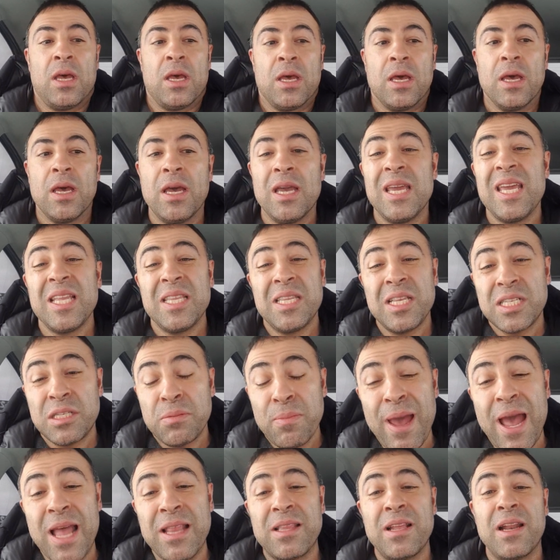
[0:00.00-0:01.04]
He
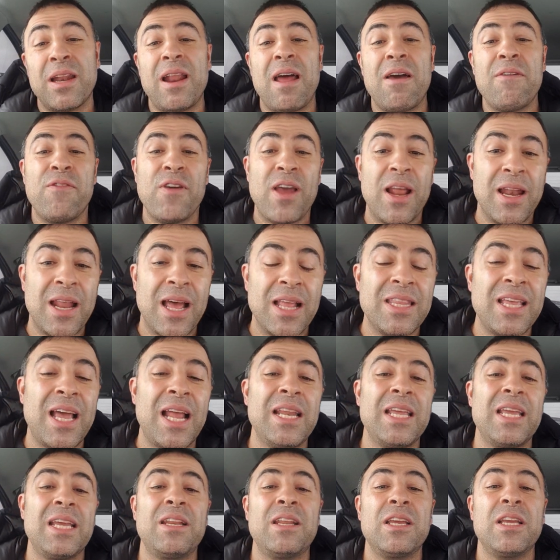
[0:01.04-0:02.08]
dismantled Rafael
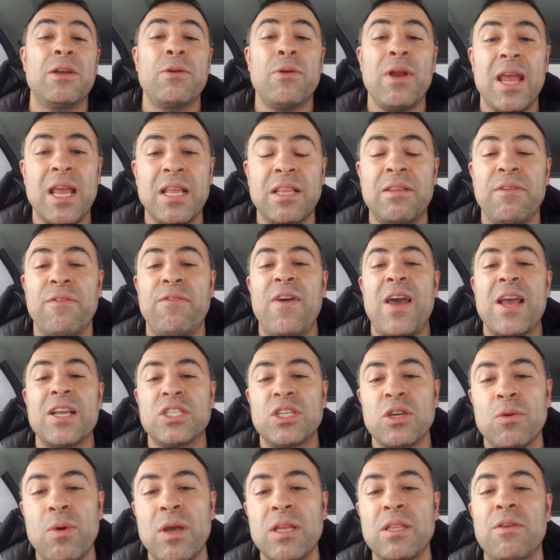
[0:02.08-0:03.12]
Nadal in a great
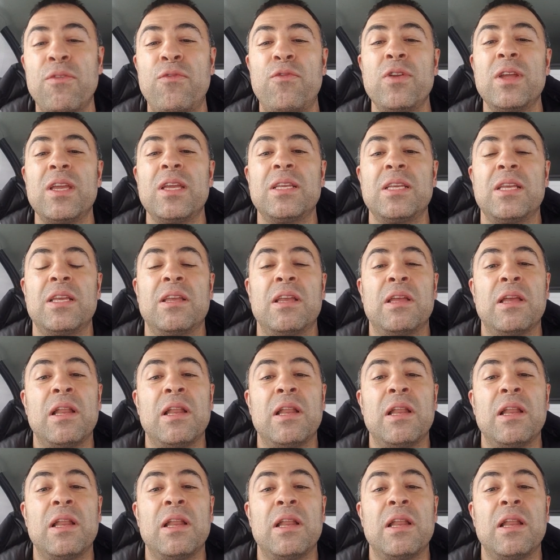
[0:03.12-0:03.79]
fashion with the three